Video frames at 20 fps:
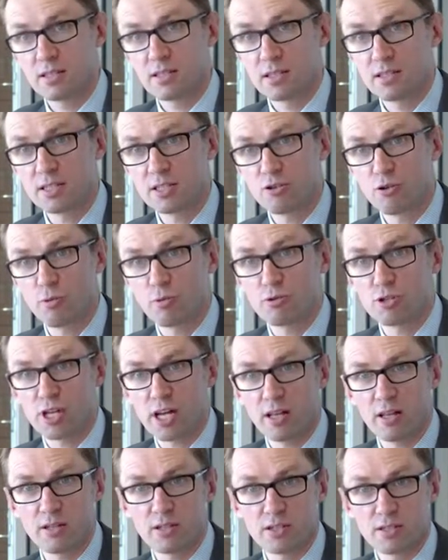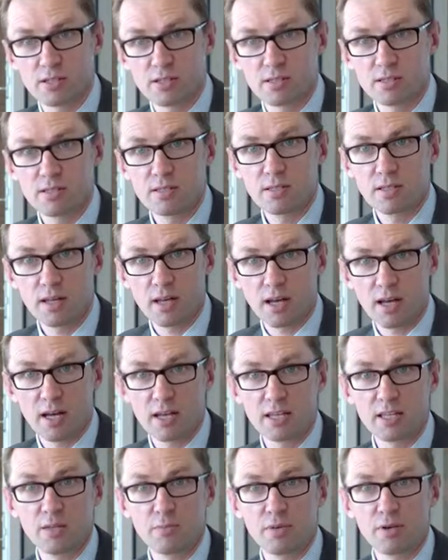considerable challenges
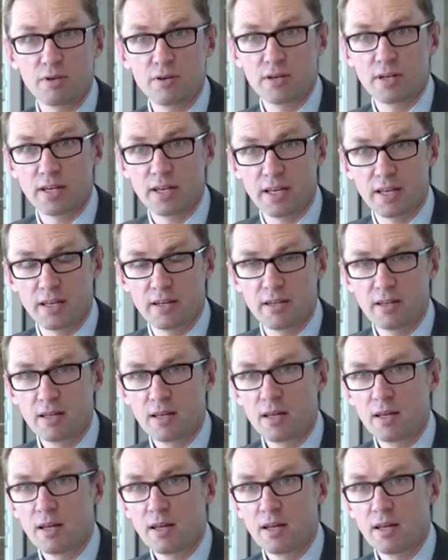in the period ahead.